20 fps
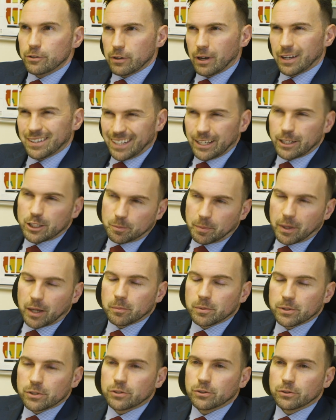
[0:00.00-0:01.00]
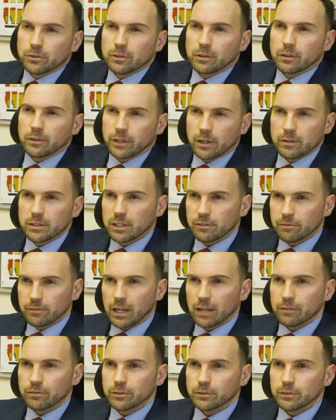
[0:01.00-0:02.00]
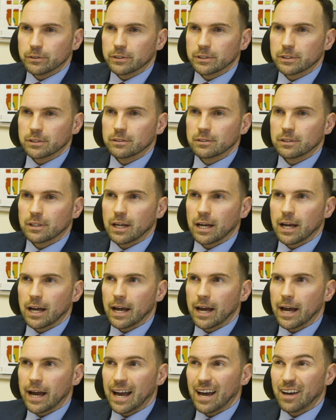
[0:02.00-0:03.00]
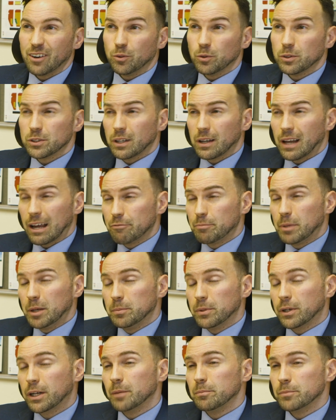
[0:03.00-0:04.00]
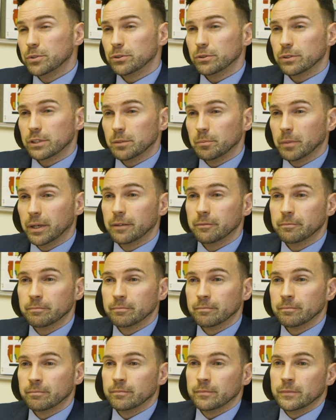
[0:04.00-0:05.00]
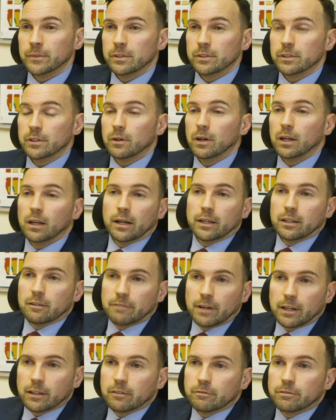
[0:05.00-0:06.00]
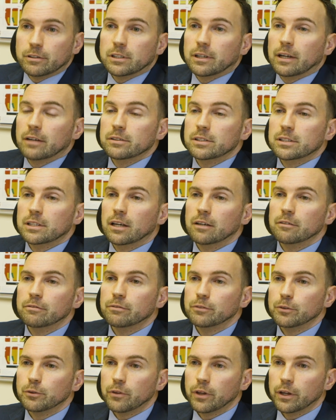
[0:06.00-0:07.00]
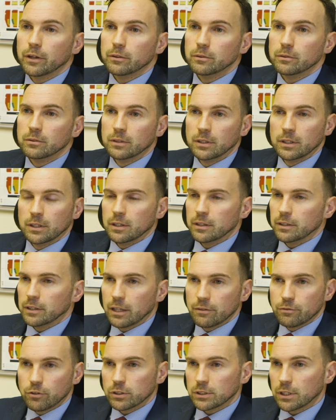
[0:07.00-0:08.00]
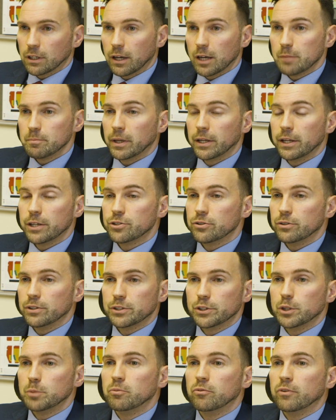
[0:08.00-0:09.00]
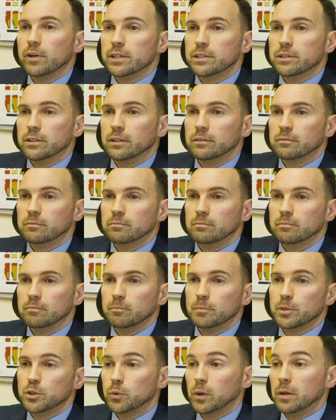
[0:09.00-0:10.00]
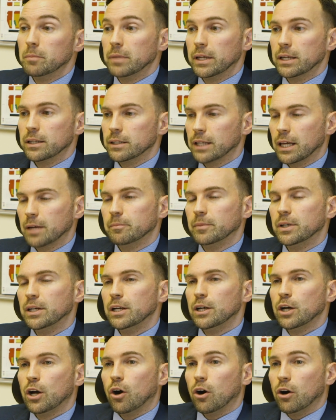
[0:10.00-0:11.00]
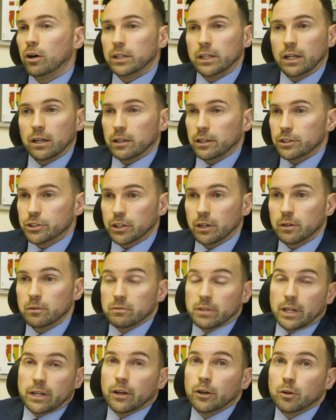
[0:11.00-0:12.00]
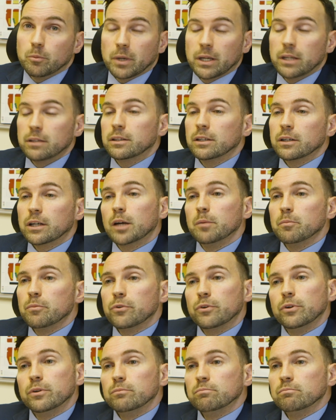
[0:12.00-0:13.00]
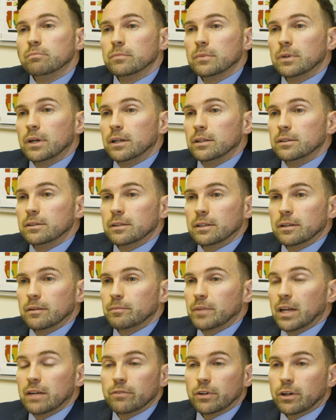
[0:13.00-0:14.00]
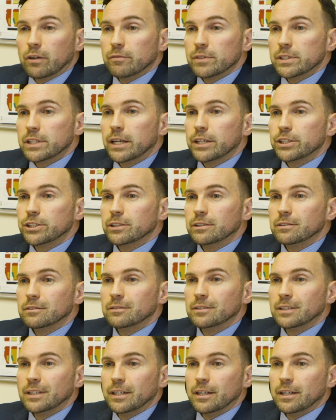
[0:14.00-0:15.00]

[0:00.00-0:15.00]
I need to be able to talk on those different levels and also have people come talk to me. So I like the fact that front of house staff, although they've got a line manager and a supervisor between me and them, on a nightly show, they know me, they'll come through and have a conversation,